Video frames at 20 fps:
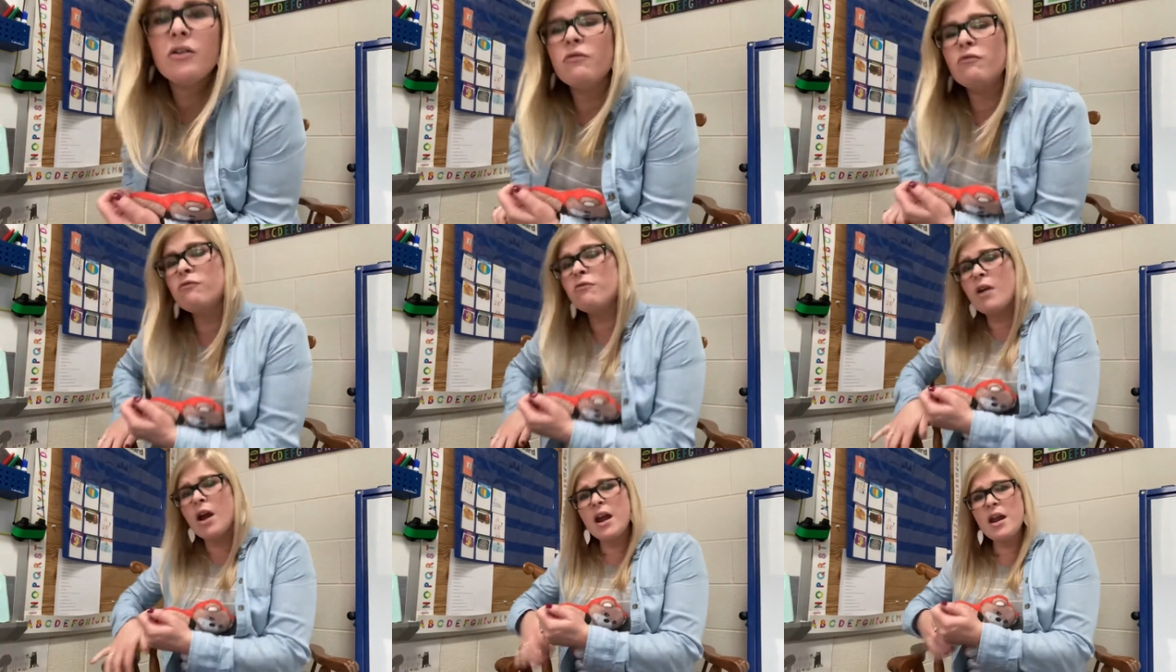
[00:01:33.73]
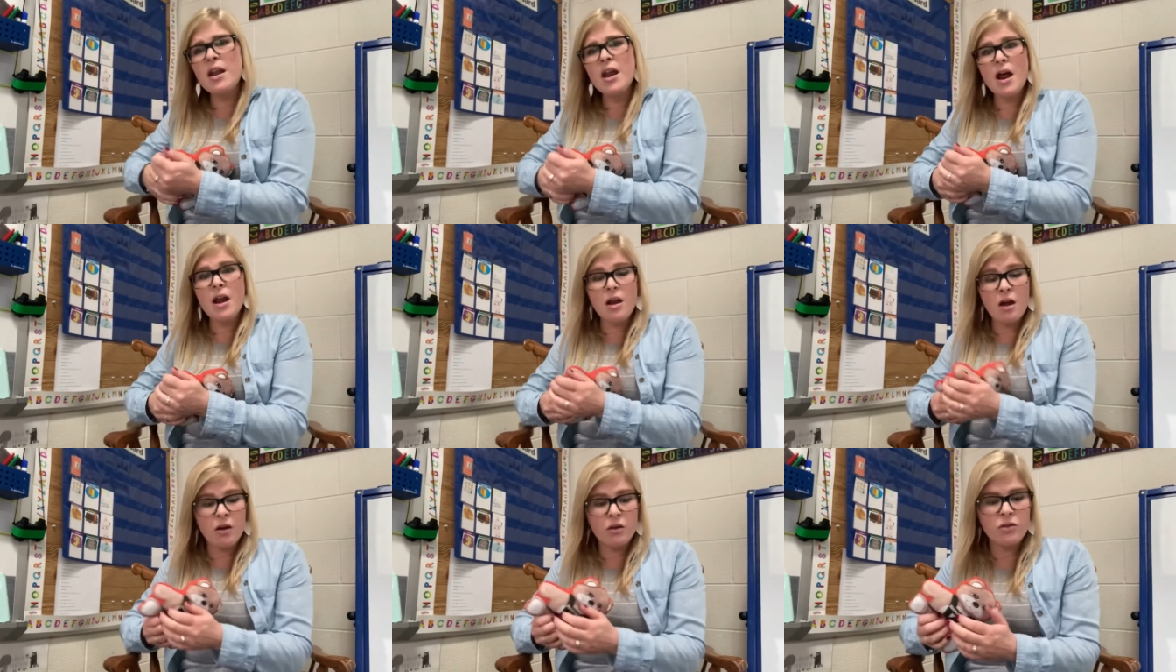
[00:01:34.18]
right
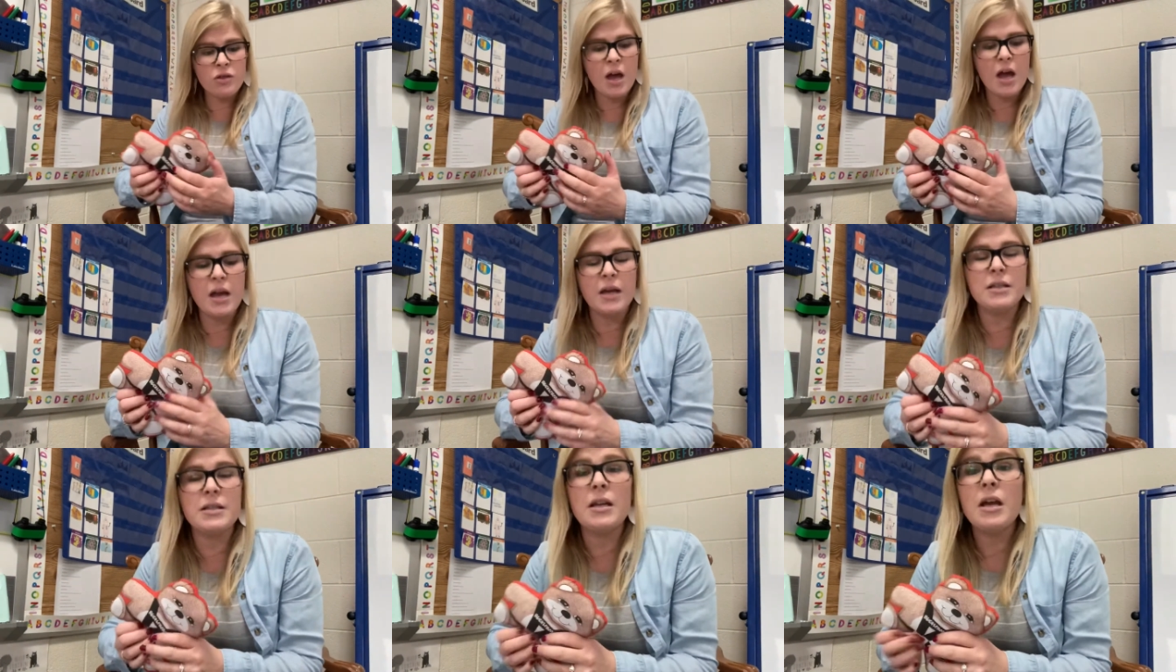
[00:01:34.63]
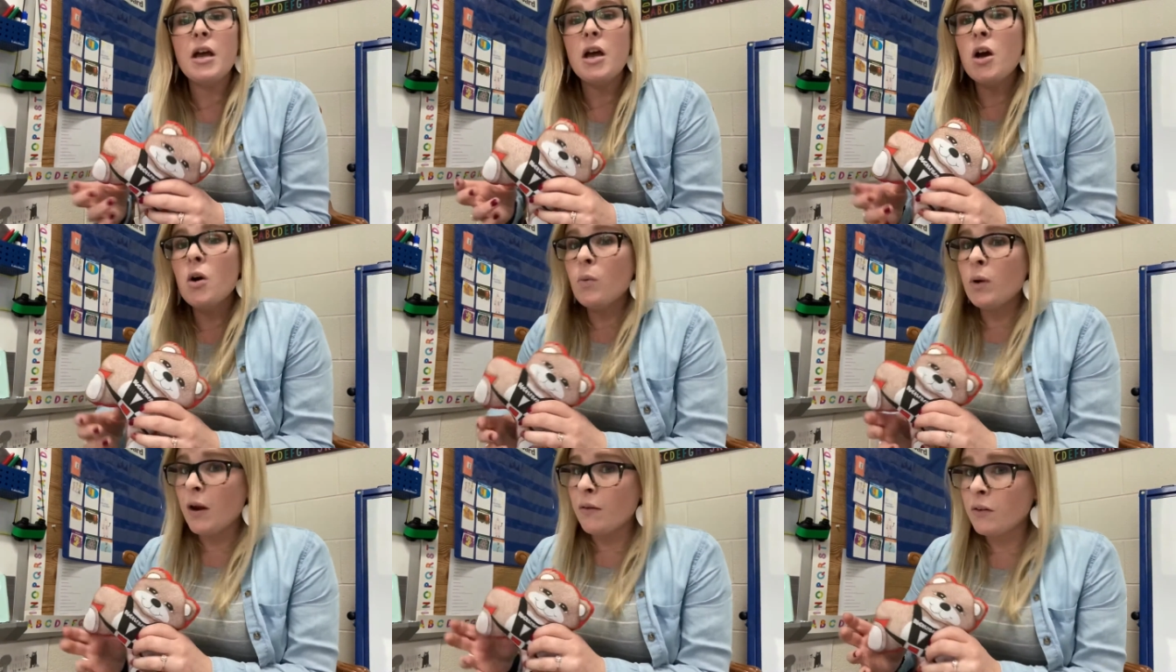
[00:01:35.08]
at our thighs.
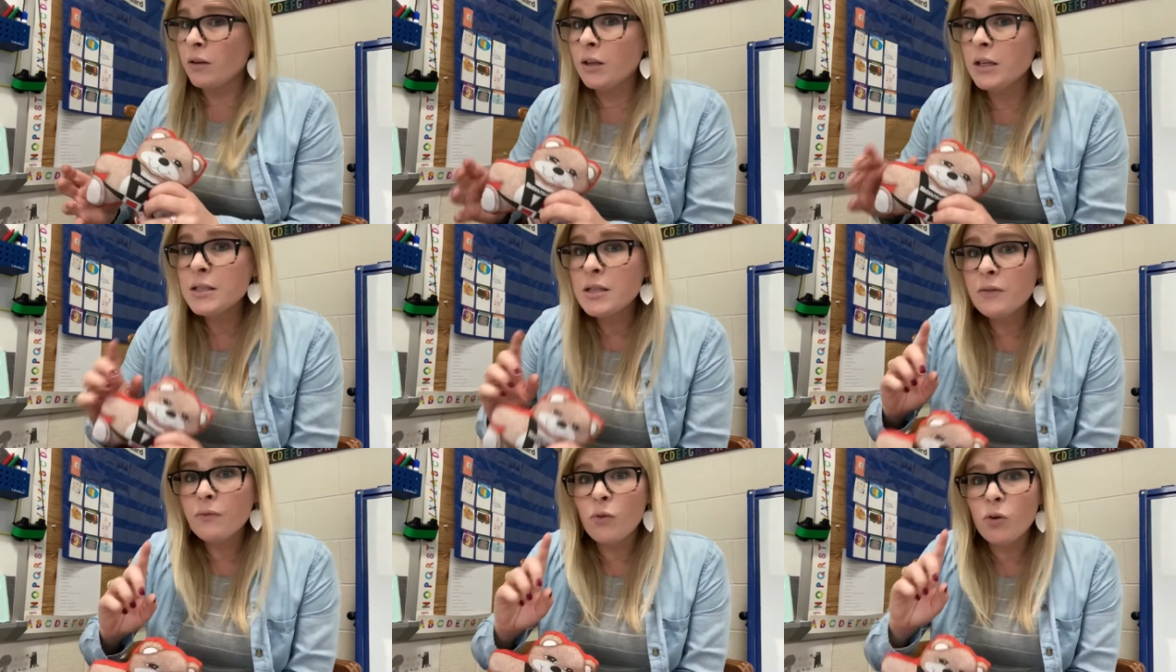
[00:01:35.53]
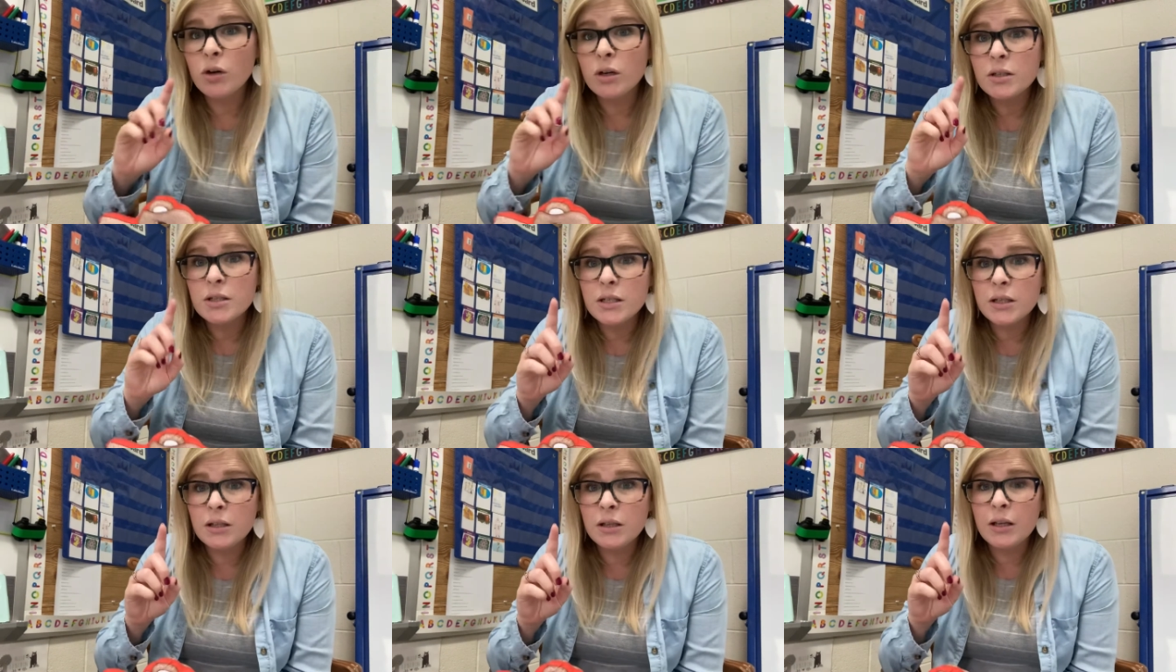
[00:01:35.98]
We have to listen for
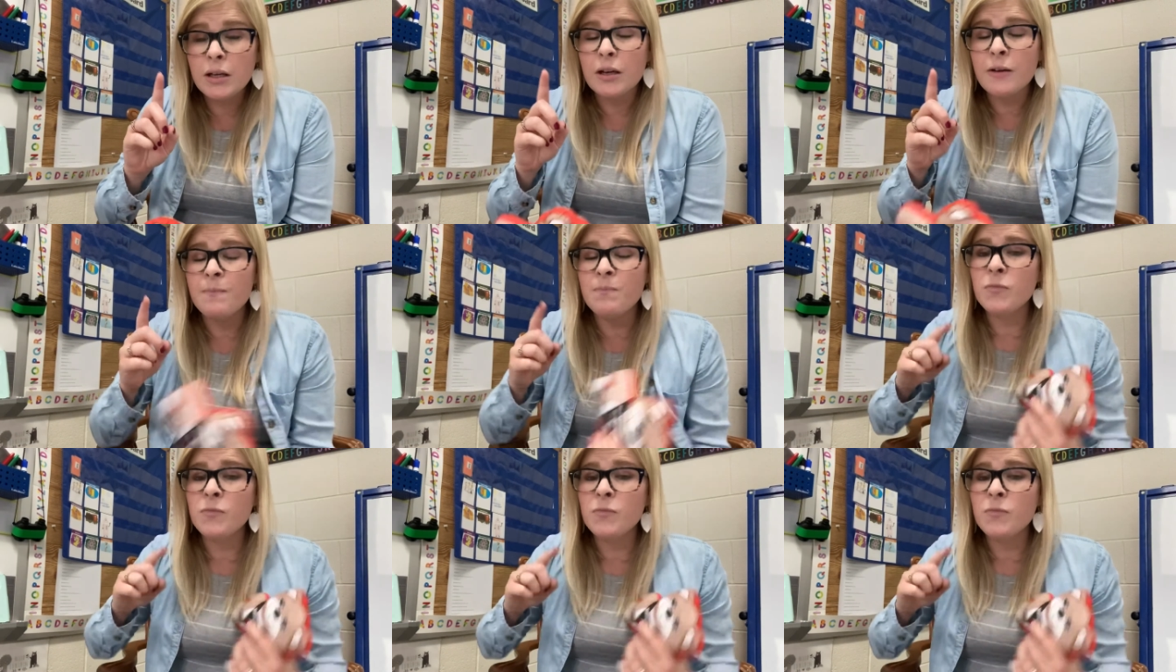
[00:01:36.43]
it to click.